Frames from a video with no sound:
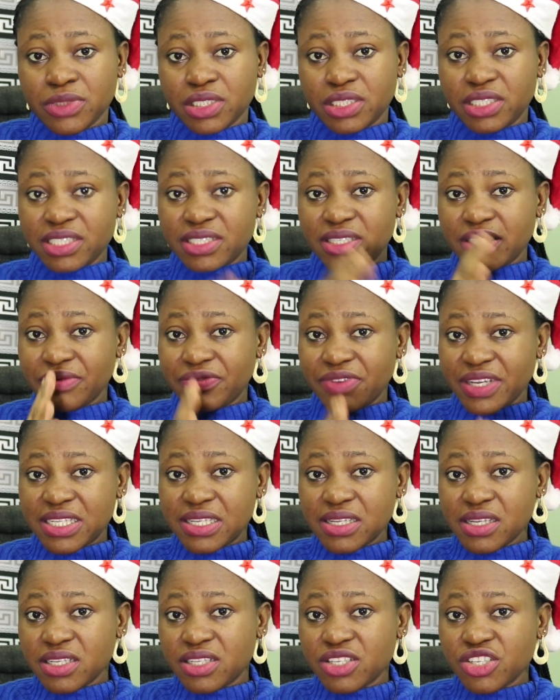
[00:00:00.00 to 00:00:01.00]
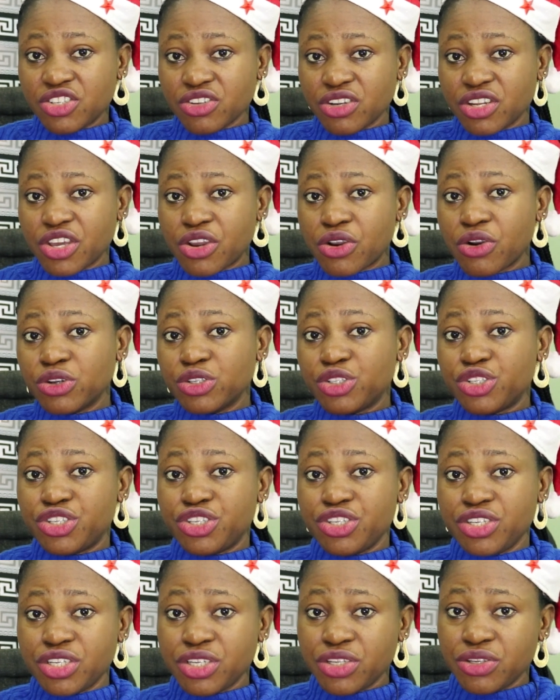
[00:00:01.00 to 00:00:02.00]
This infertility journey
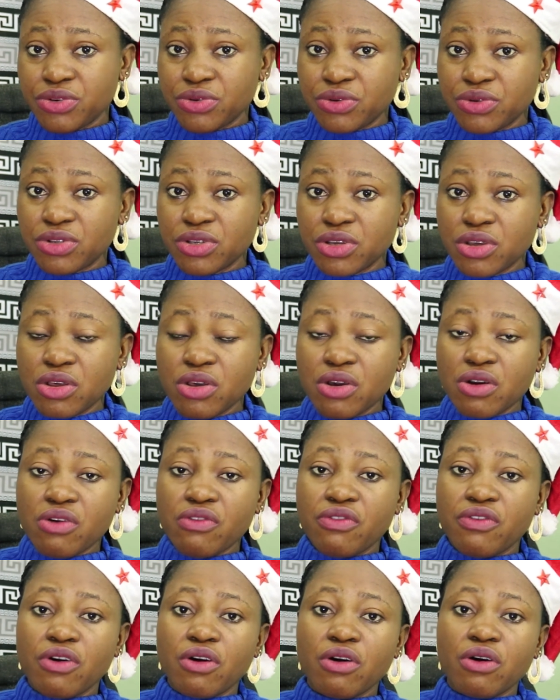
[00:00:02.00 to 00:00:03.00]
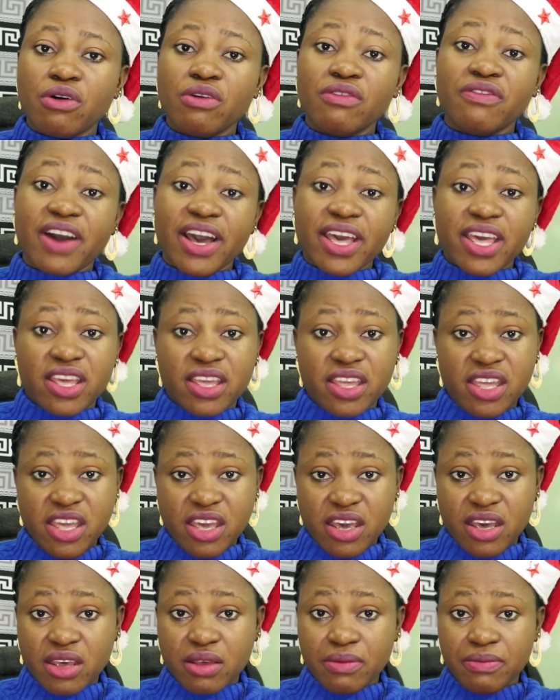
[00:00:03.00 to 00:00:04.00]
continued for over a
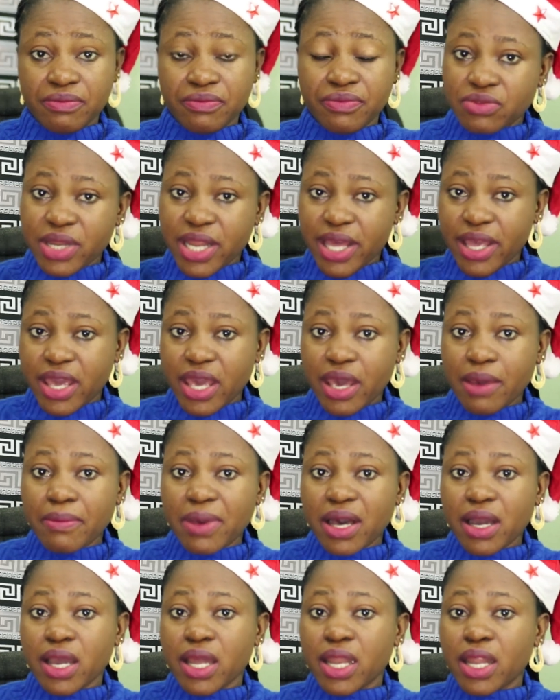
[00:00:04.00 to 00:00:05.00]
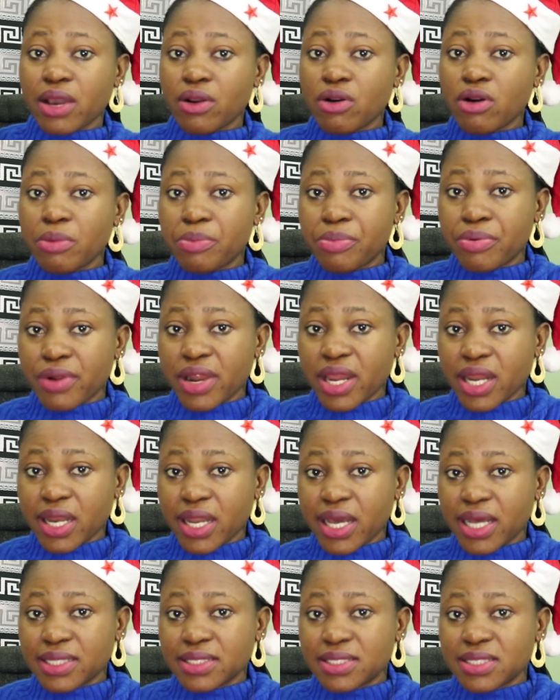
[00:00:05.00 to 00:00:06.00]
year. When I came back and I got
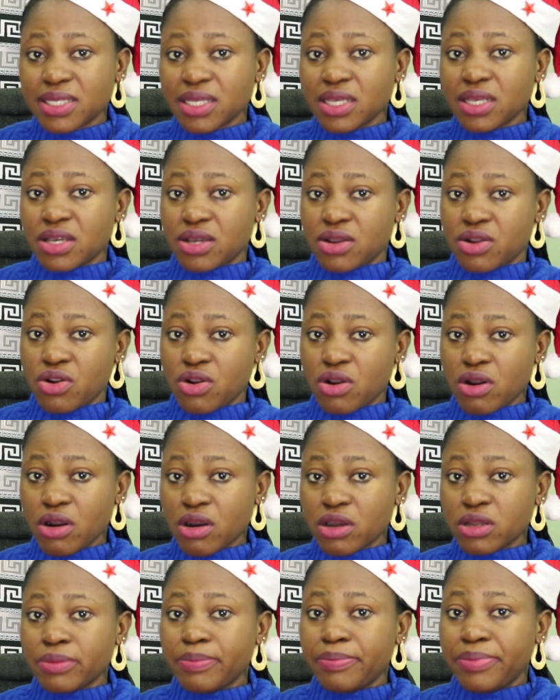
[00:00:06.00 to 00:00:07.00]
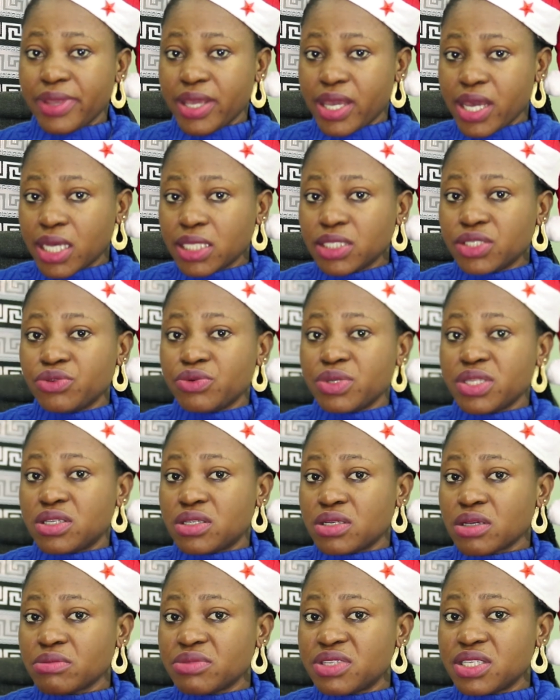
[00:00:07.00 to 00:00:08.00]
pregnant, God began doing
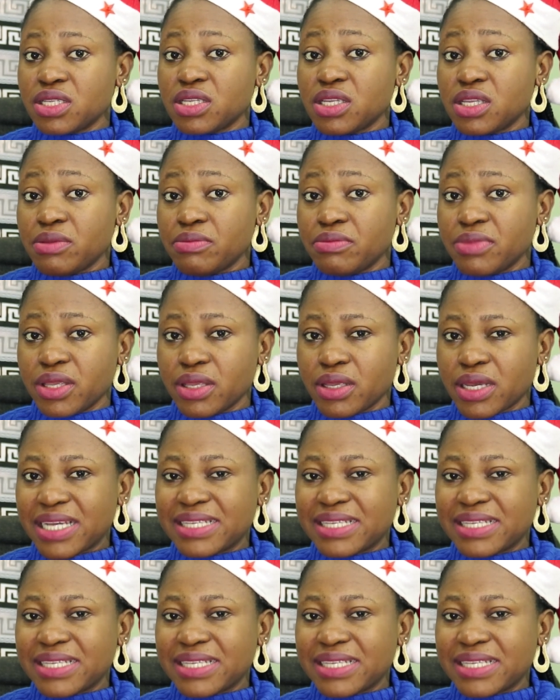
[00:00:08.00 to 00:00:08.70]
something in me.